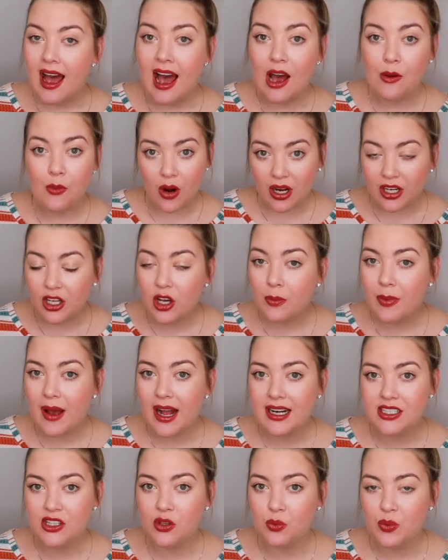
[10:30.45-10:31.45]
I want to go
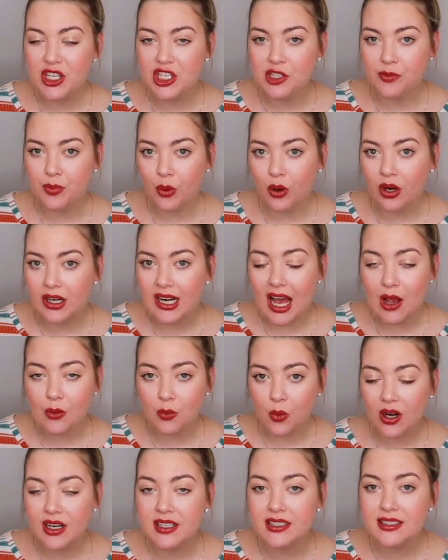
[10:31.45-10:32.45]
back to the Ouija board. I
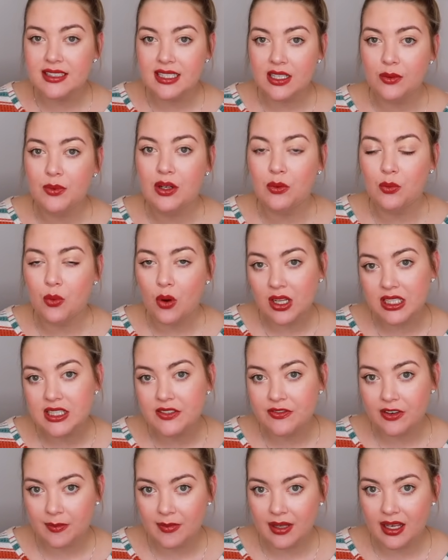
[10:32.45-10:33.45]
want to see what it wants
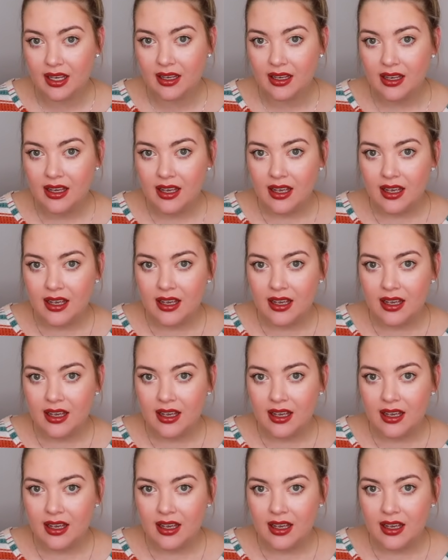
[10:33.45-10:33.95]
from me.